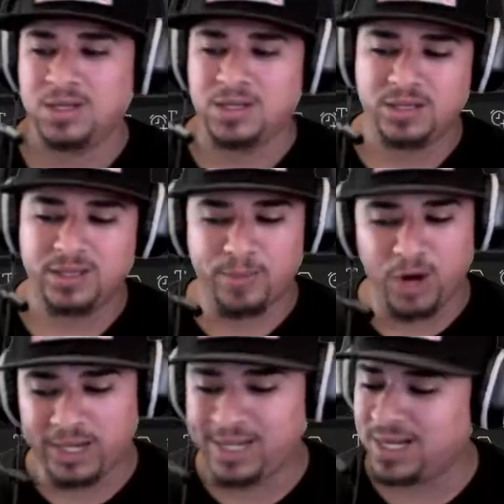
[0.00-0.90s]
The
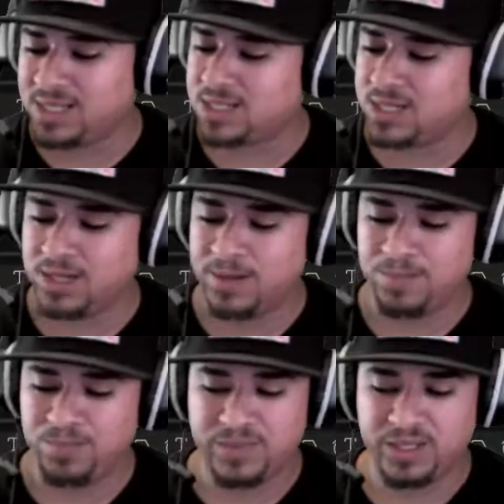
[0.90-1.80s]
markets,
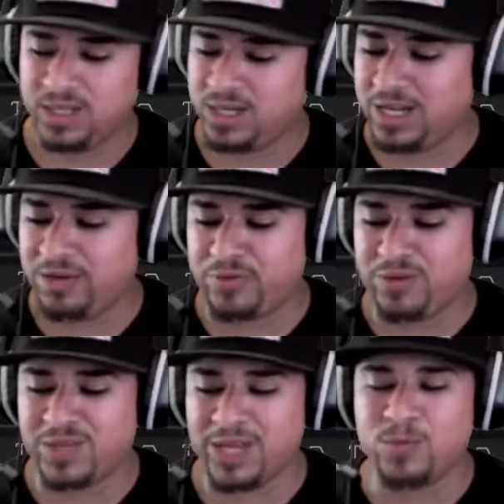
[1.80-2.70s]

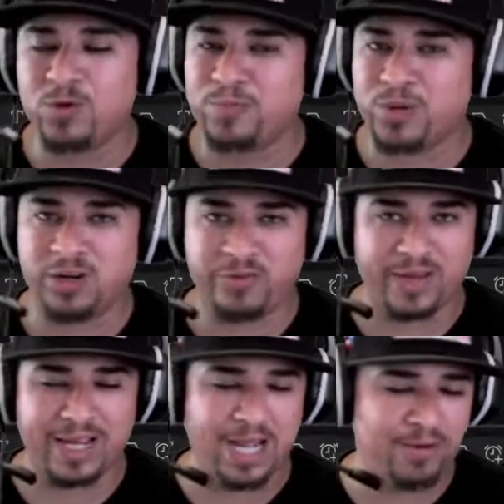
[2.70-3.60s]
if they move
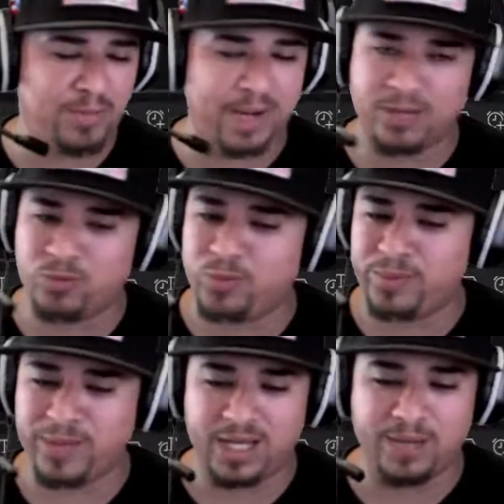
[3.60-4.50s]
perfect, everybody will be
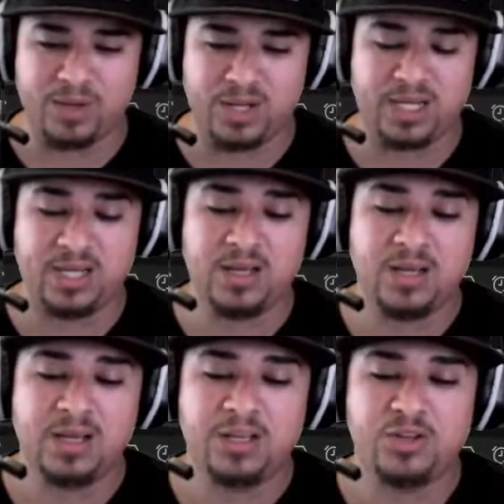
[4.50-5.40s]
making money.
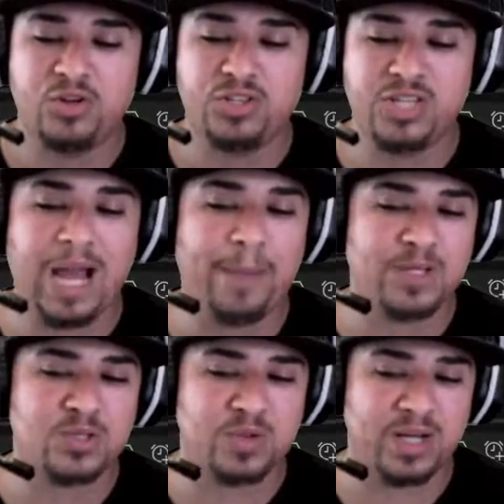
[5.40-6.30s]
Your job
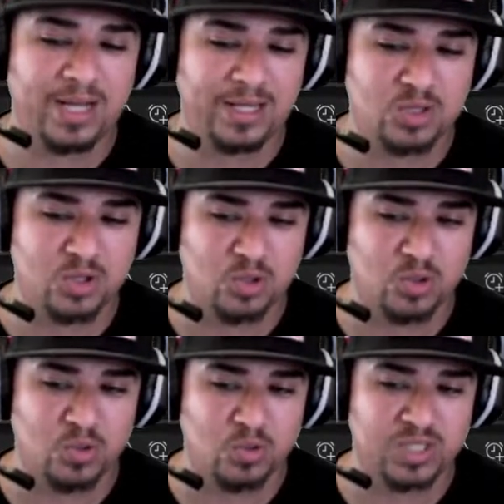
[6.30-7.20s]
is really
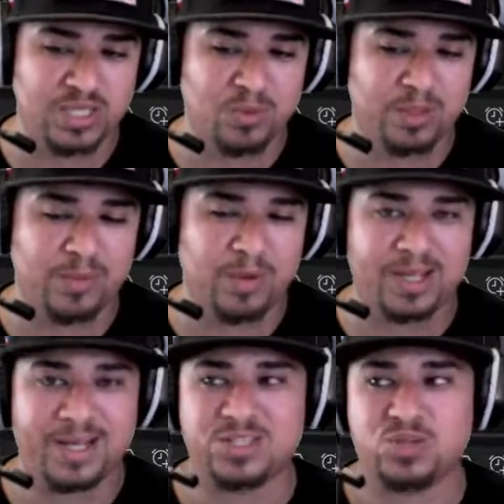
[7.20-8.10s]
to see what the
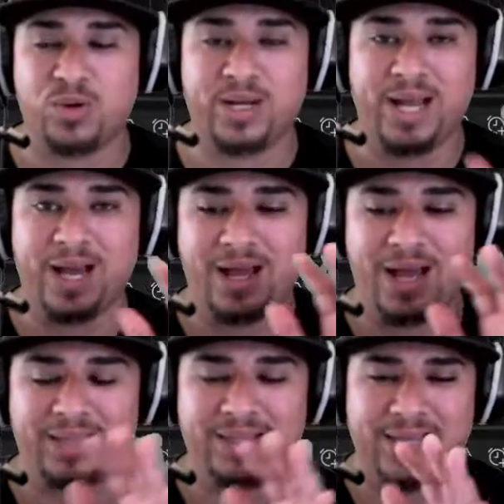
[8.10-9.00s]
market is doing
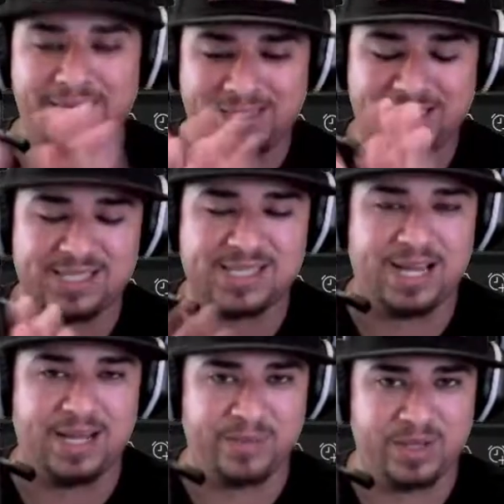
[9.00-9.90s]
at this
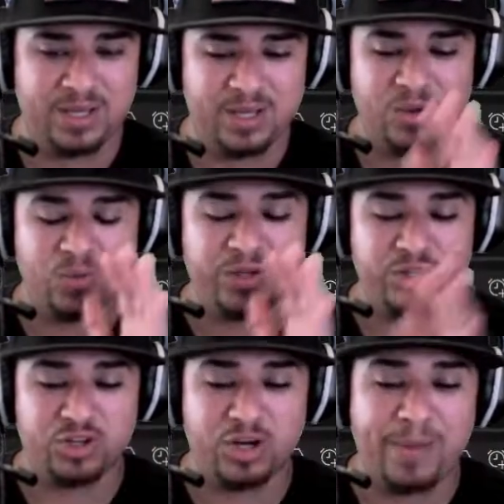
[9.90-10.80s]
time. When
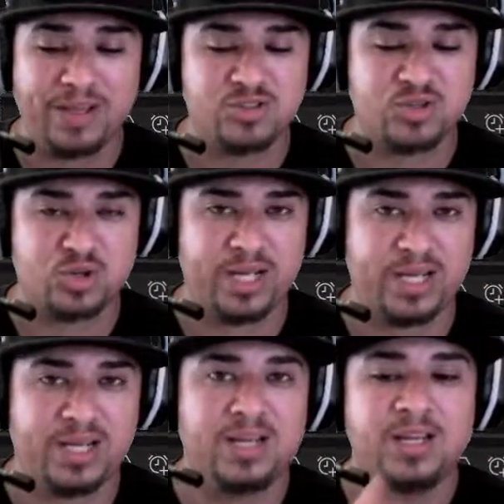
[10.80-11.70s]
you're about to
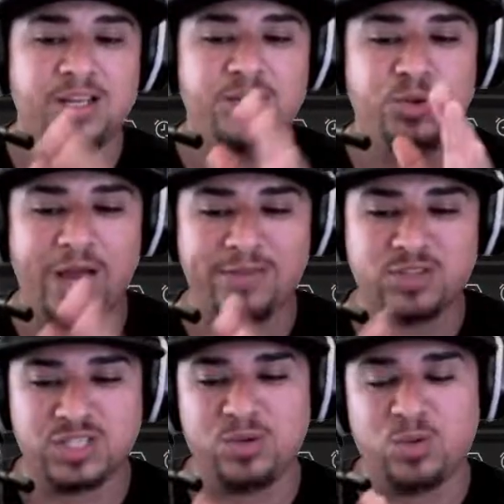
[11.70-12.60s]
trade, you have to
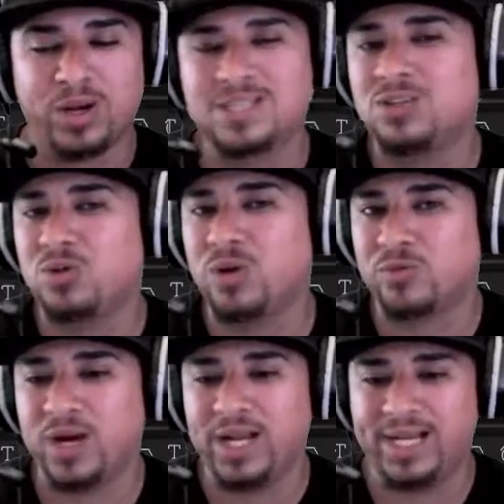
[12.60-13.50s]
see what is it doing
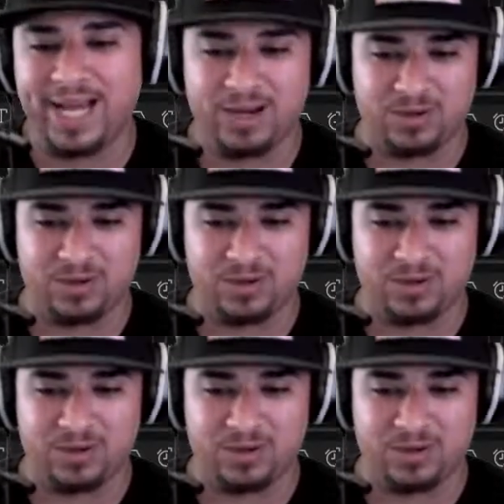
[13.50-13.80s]
right now.